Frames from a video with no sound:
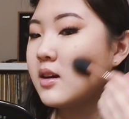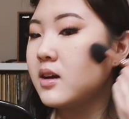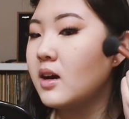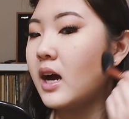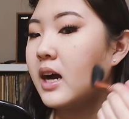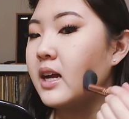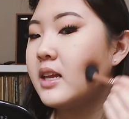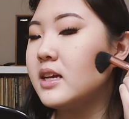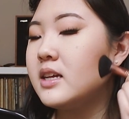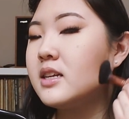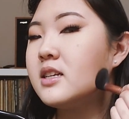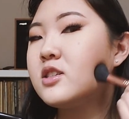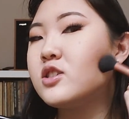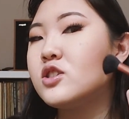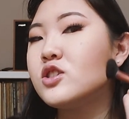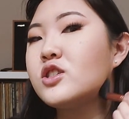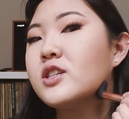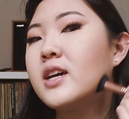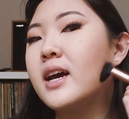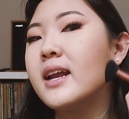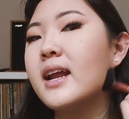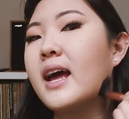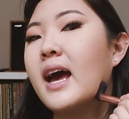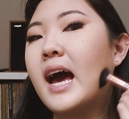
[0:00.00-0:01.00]
I need to
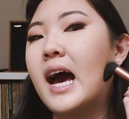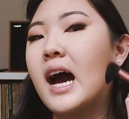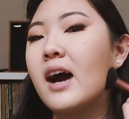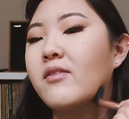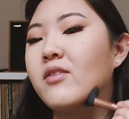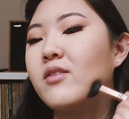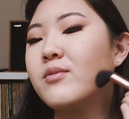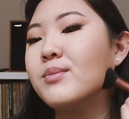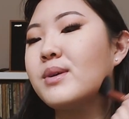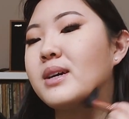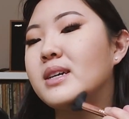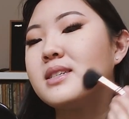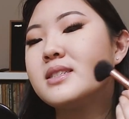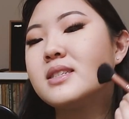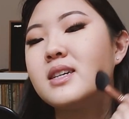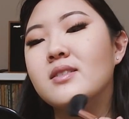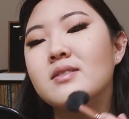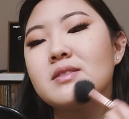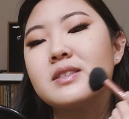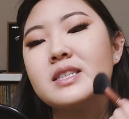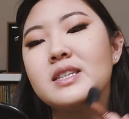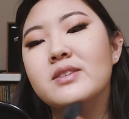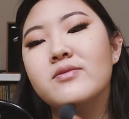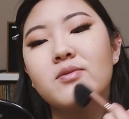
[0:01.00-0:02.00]
shed half of
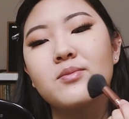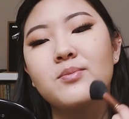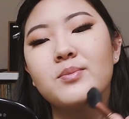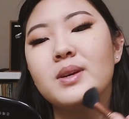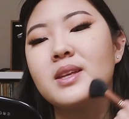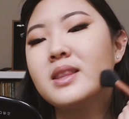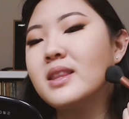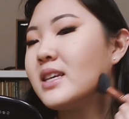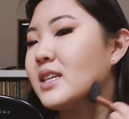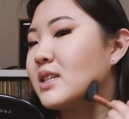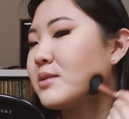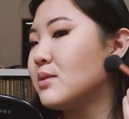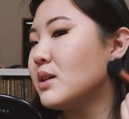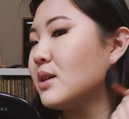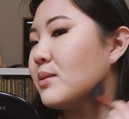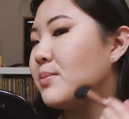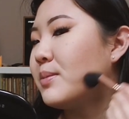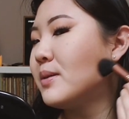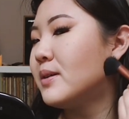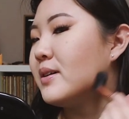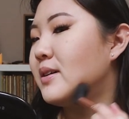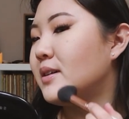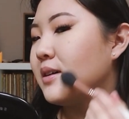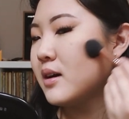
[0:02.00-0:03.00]
myself to even be these
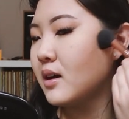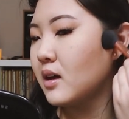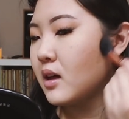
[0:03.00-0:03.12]
people.